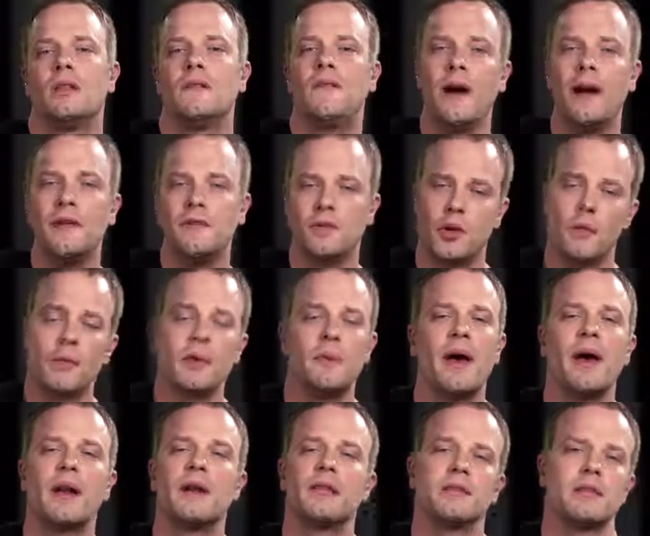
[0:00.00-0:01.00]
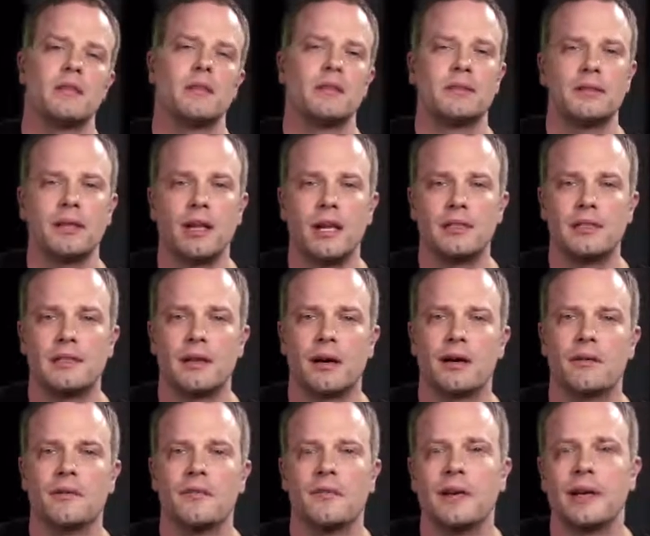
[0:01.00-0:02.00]
The 5 strumming patterns in this lesson
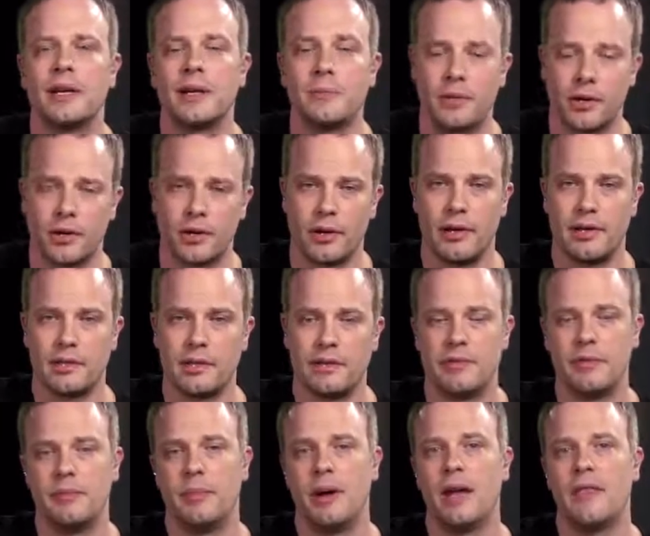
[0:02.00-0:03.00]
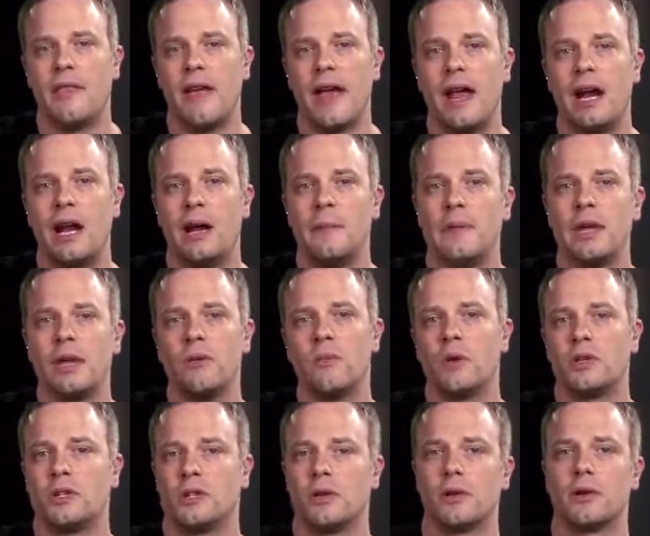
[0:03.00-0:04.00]
are very progressive, and by that I mean
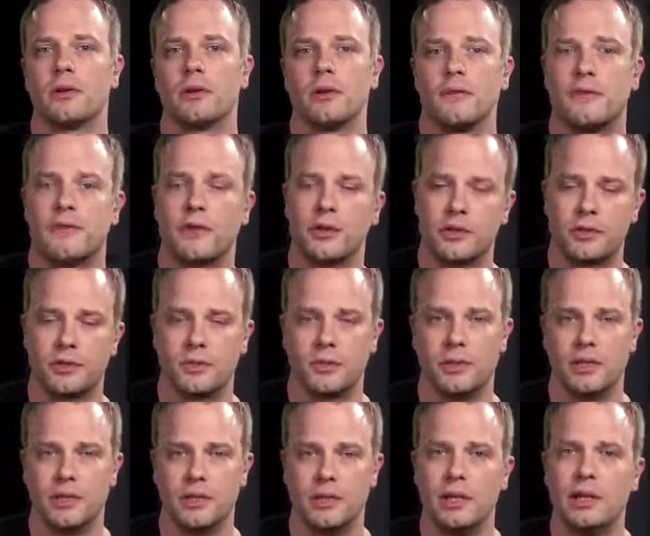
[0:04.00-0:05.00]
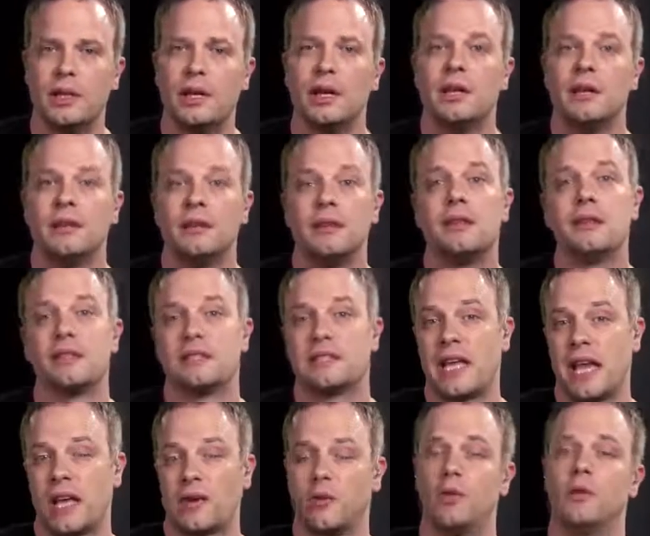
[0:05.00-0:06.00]
once you learn the first one, the
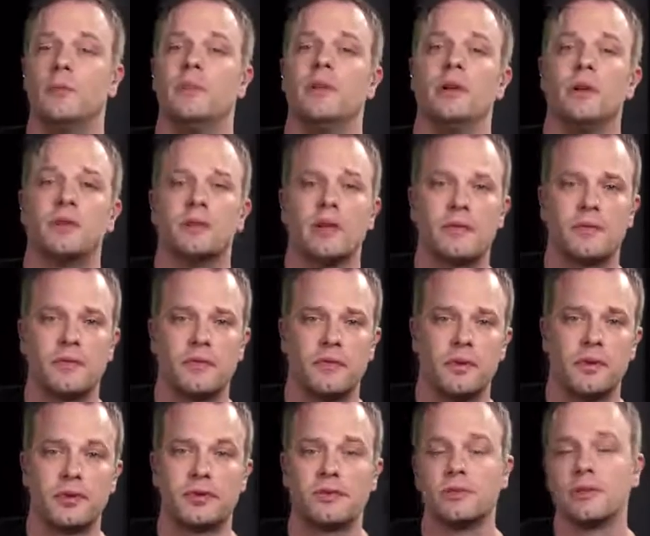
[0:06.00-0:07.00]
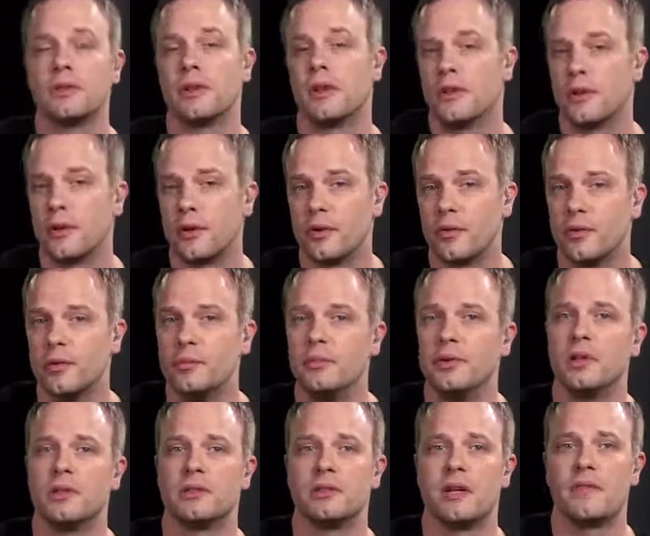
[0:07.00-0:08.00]
second one builds off the first one, the third one
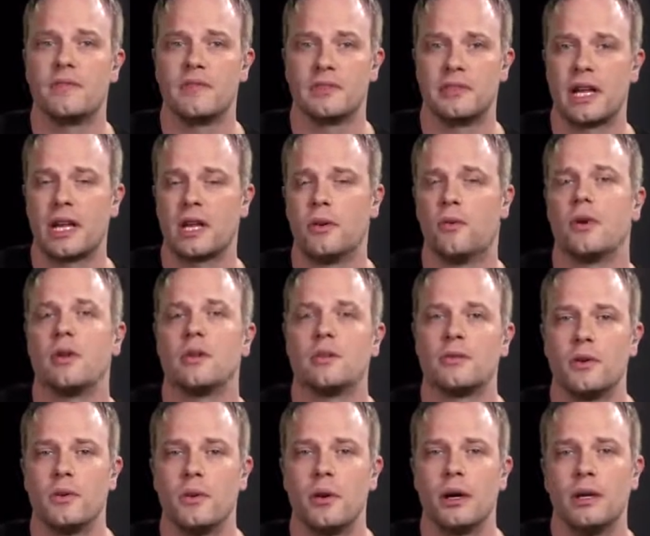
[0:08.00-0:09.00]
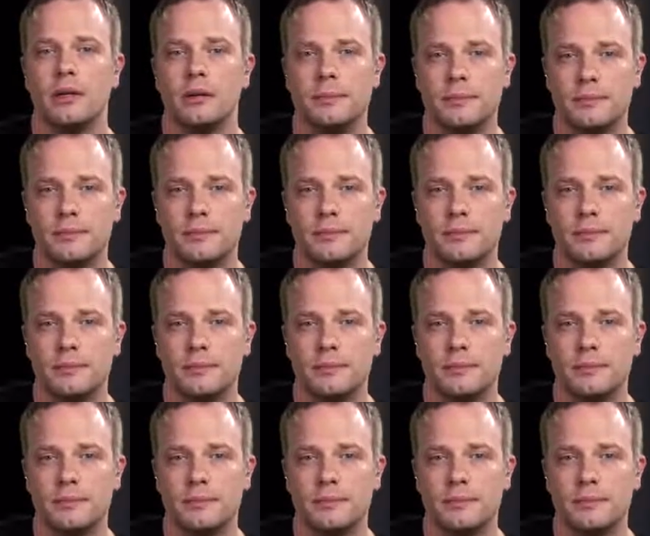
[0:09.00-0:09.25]
builds off the second one, and so on.